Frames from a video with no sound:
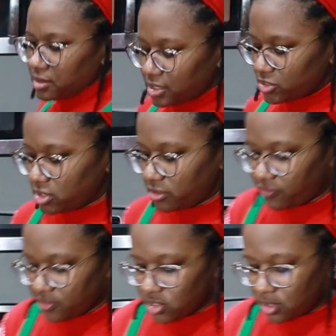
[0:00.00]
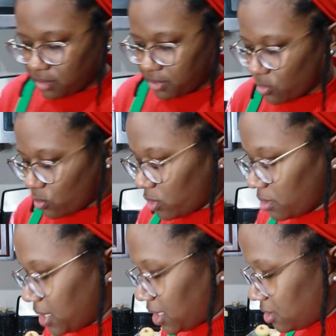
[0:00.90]
It should officially be
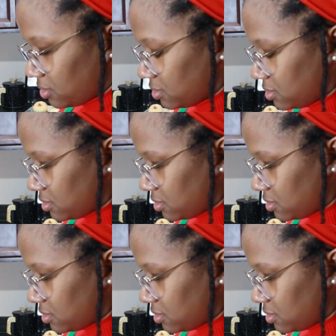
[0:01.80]
warm now.